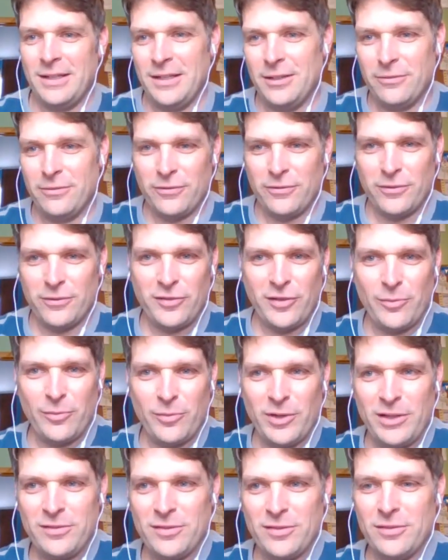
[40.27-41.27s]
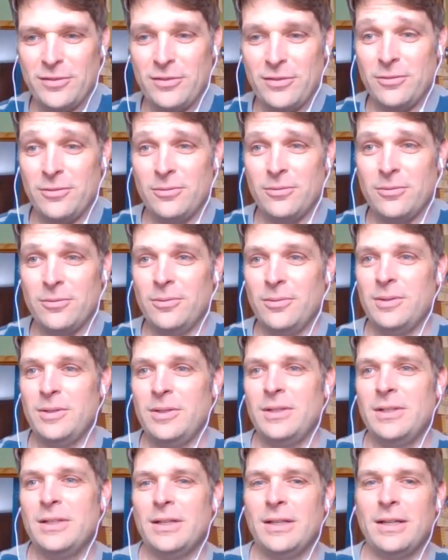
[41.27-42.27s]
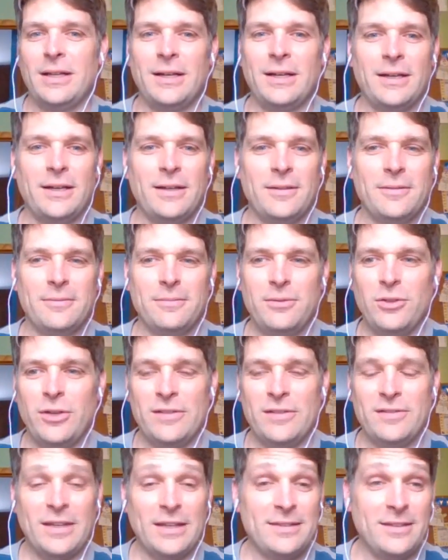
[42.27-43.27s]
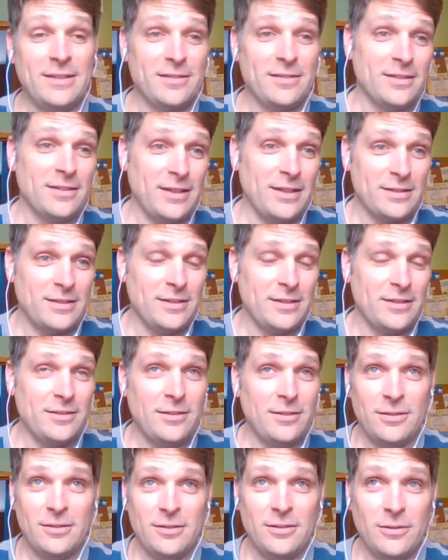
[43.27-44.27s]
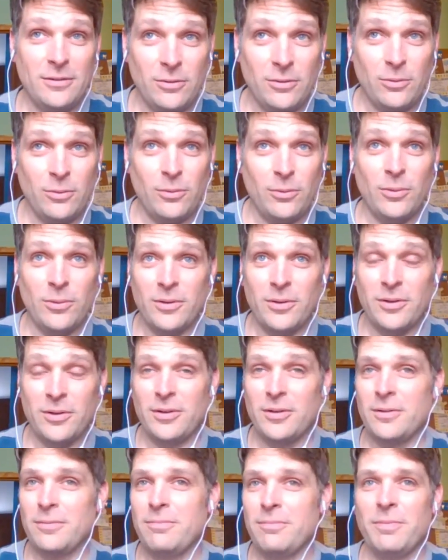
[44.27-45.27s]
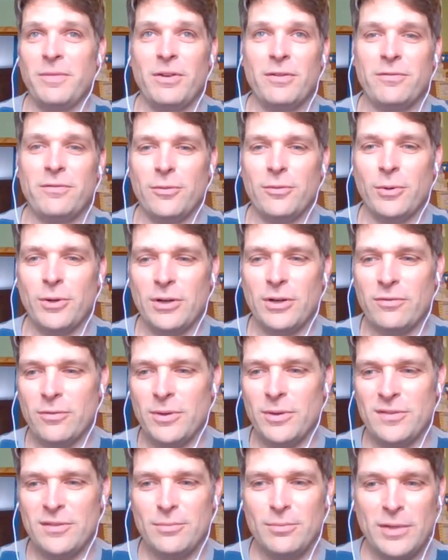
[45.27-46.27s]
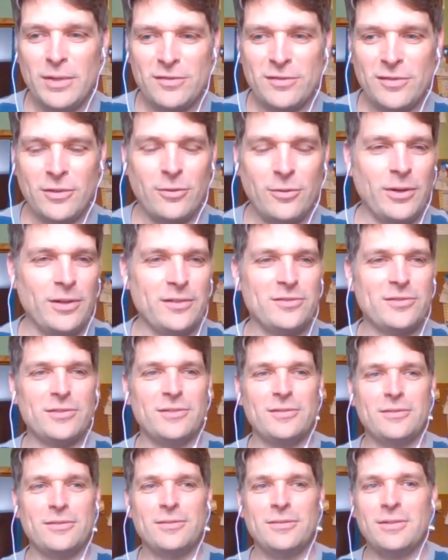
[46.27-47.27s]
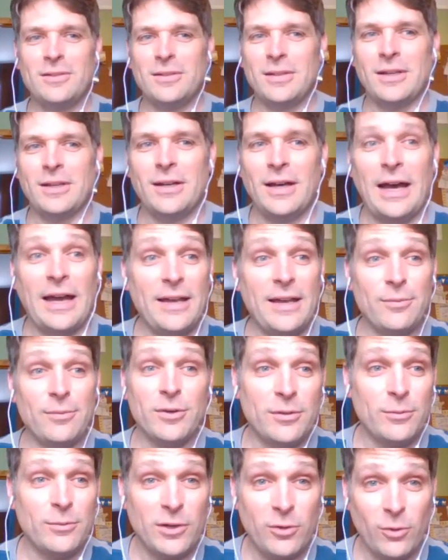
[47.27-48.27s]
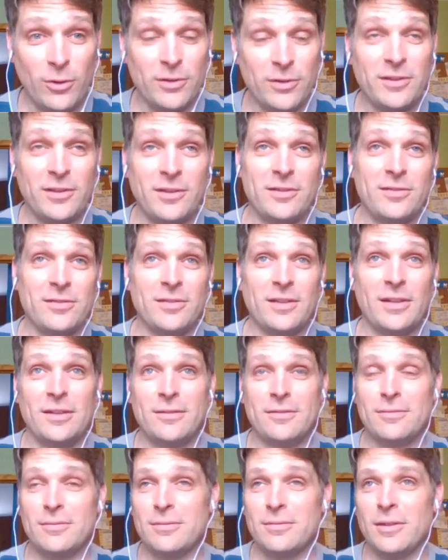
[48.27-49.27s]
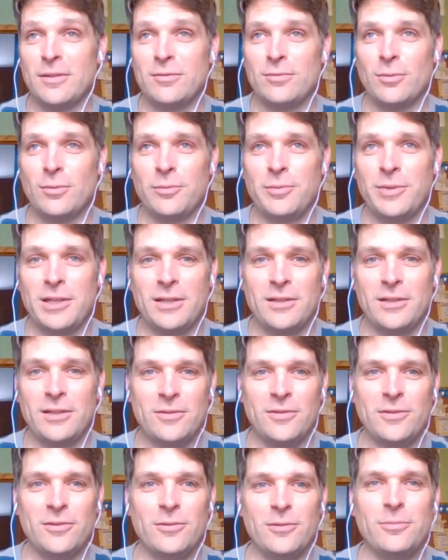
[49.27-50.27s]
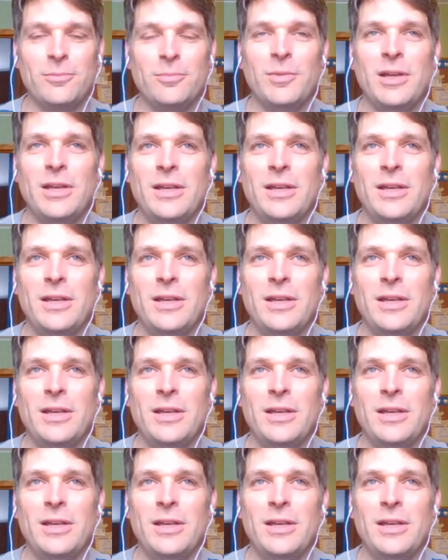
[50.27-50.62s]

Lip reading: If for some reason you guys get disconnected or for whatever reason missed a question, I am going to record this, and this will be a YouTube